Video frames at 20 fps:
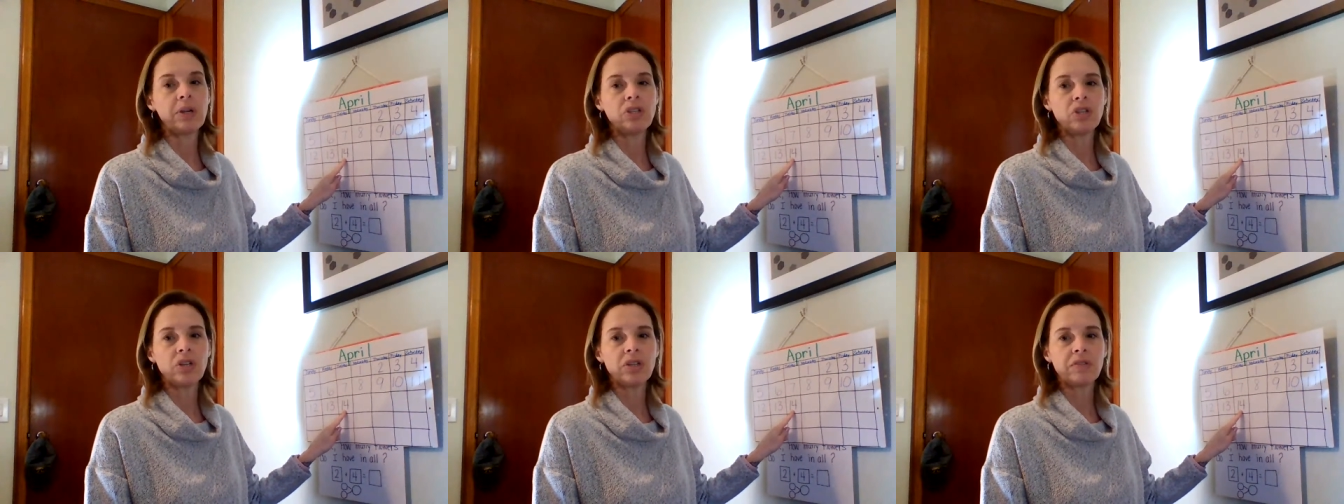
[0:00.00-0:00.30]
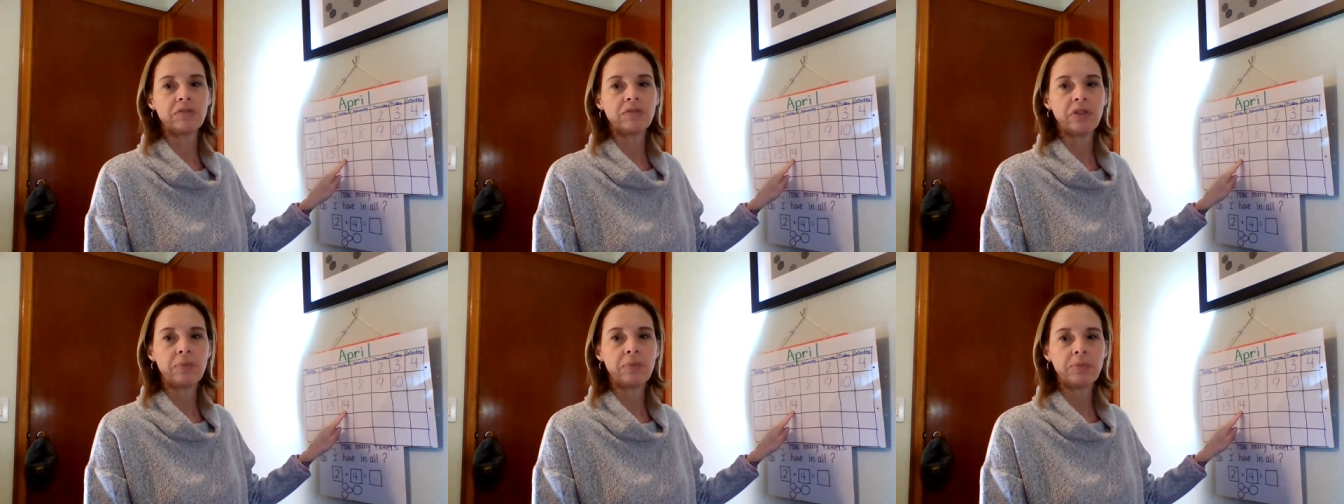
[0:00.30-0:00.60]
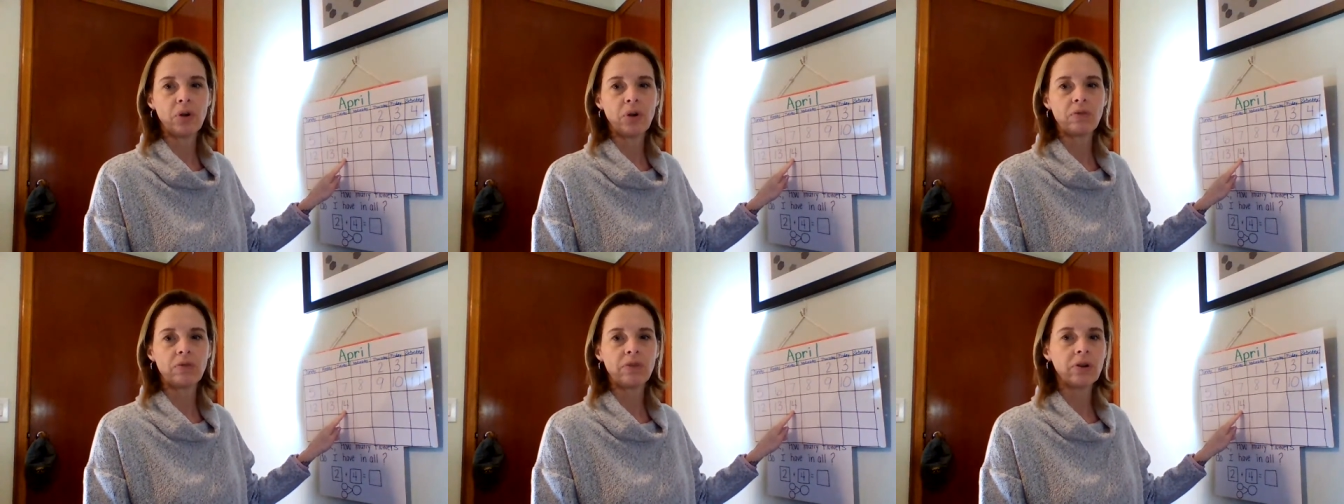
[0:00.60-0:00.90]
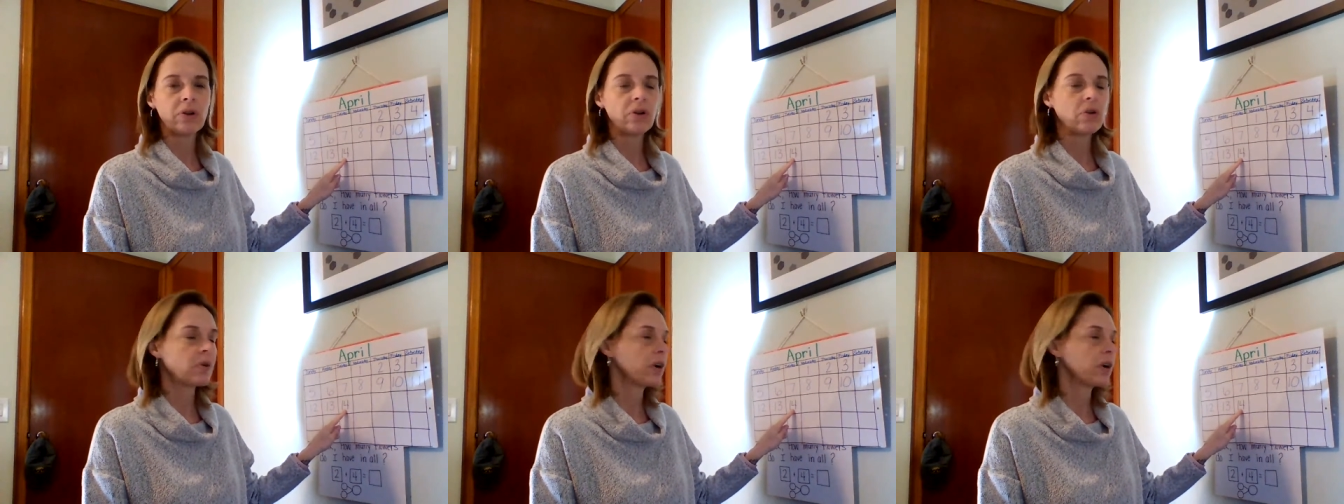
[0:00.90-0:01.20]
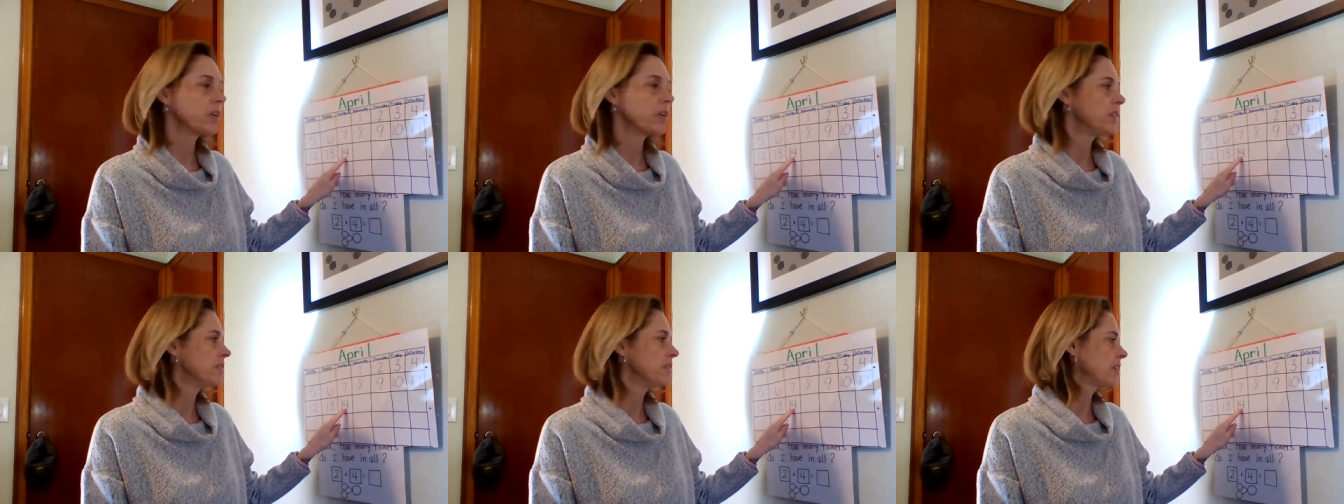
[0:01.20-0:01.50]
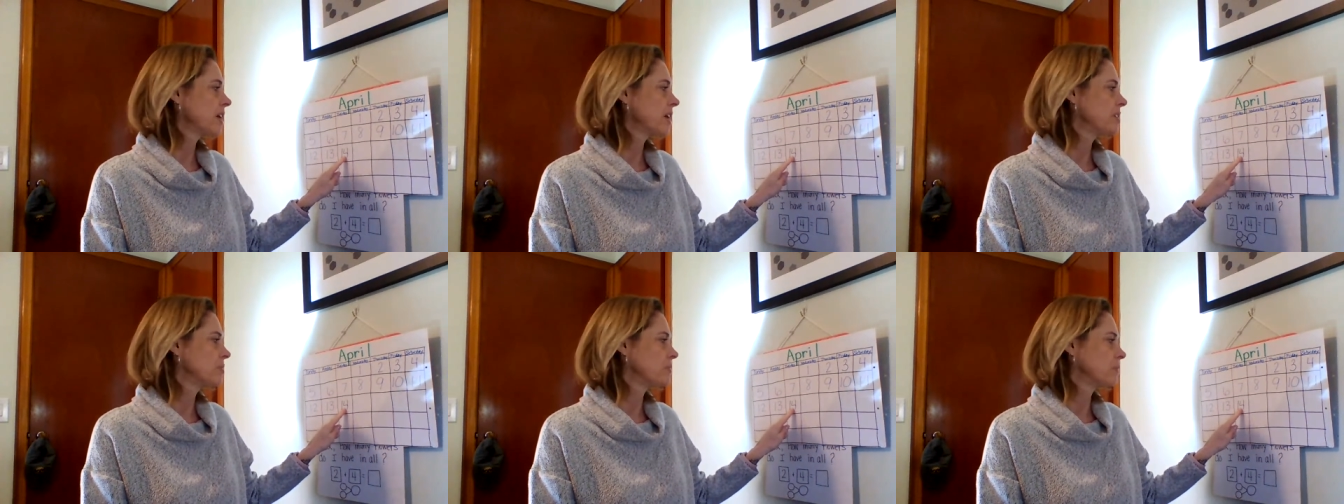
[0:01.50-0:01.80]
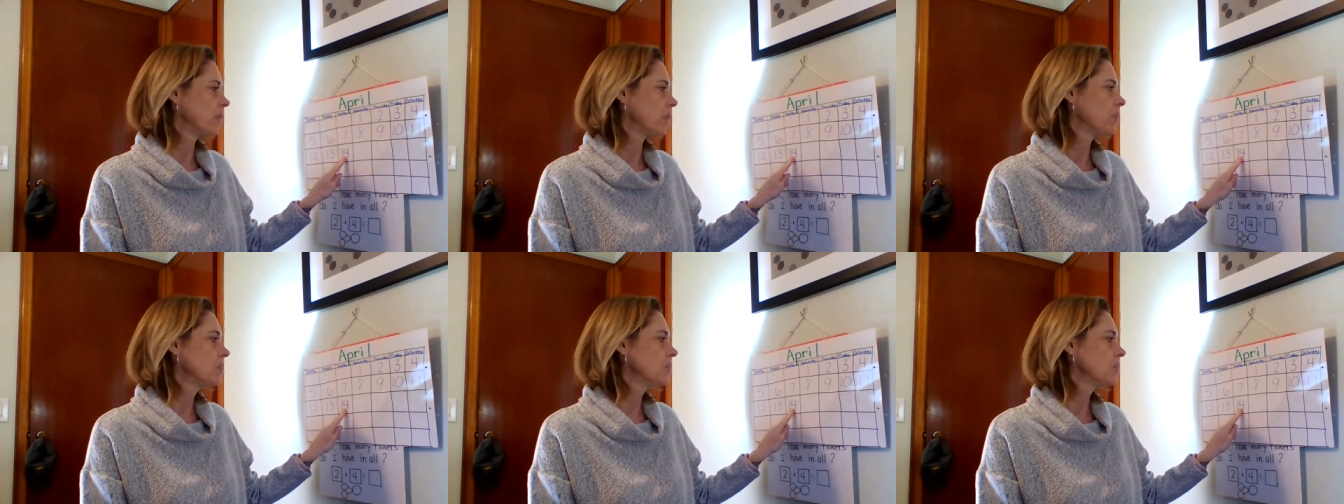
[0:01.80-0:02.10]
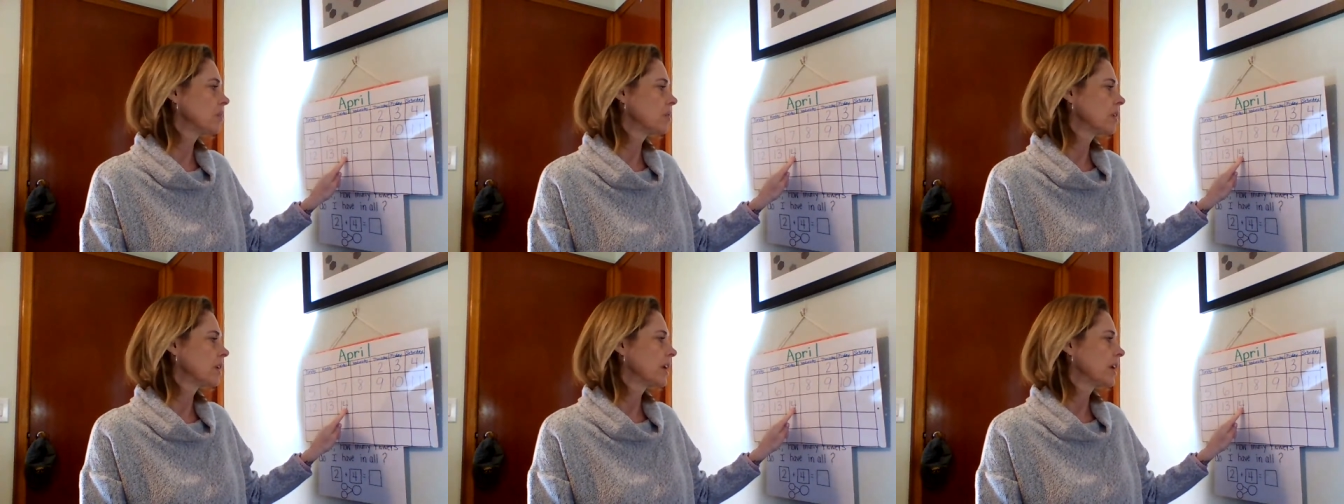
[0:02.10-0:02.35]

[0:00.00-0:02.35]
just flipped over, or in this case wrote,